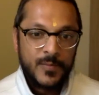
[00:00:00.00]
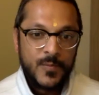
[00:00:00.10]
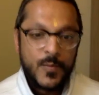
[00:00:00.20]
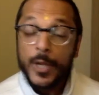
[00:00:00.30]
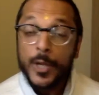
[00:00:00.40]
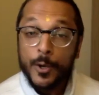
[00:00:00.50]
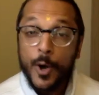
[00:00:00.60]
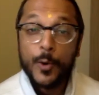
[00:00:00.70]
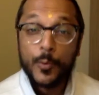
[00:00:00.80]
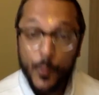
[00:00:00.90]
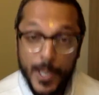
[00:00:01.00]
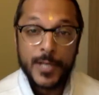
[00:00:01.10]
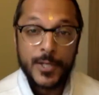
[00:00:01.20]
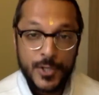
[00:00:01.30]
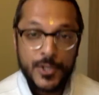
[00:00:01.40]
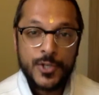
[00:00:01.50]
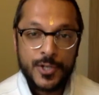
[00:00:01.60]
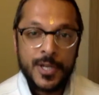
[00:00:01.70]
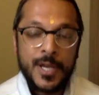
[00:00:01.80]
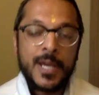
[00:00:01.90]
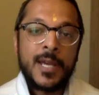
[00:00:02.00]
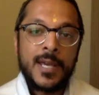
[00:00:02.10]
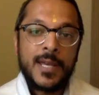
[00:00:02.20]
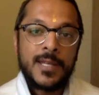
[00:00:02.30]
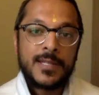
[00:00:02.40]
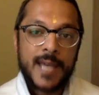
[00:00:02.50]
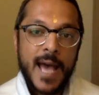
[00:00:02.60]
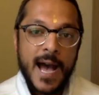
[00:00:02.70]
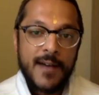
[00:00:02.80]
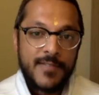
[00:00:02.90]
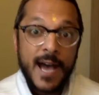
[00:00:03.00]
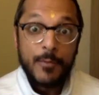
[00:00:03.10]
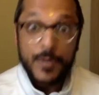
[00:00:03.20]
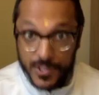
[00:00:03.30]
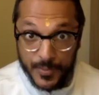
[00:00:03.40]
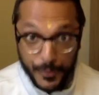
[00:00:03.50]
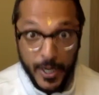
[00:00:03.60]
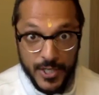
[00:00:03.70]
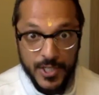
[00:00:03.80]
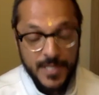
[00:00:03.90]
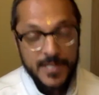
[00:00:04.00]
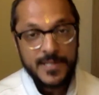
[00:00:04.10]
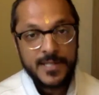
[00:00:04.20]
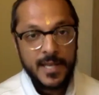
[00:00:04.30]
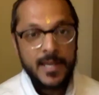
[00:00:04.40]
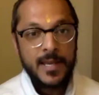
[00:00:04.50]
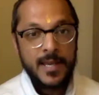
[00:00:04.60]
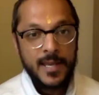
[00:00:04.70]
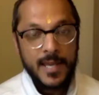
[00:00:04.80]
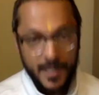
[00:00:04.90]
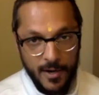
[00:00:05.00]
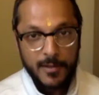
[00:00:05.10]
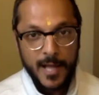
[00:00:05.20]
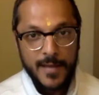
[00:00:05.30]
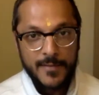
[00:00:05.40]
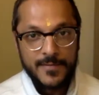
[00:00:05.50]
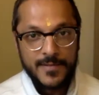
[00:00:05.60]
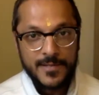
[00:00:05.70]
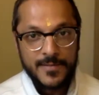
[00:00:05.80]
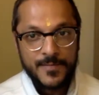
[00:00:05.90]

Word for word: We are all rich to have that which is precious in our lives.